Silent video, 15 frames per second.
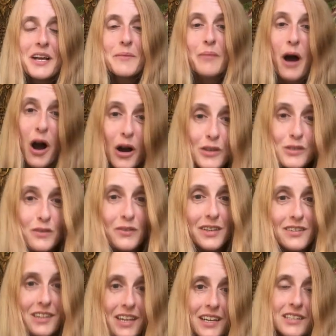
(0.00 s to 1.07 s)
Parts of it
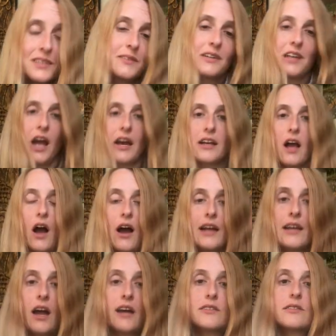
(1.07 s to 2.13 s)
did, like I
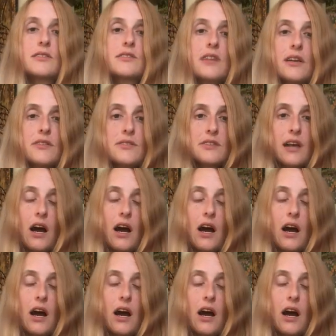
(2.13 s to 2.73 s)
like the sunset,